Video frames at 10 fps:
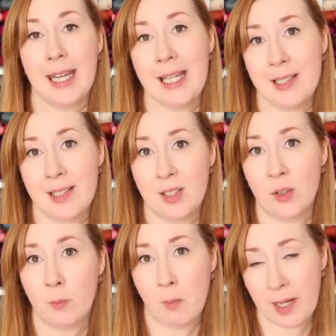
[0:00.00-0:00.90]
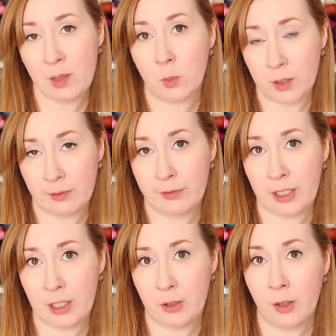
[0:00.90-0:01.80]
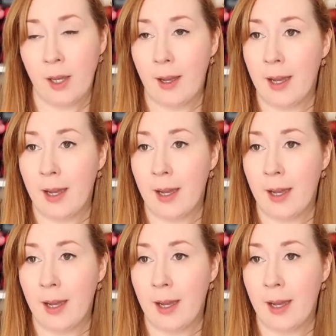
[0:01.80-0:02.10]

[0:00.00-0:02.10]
it still might work for you.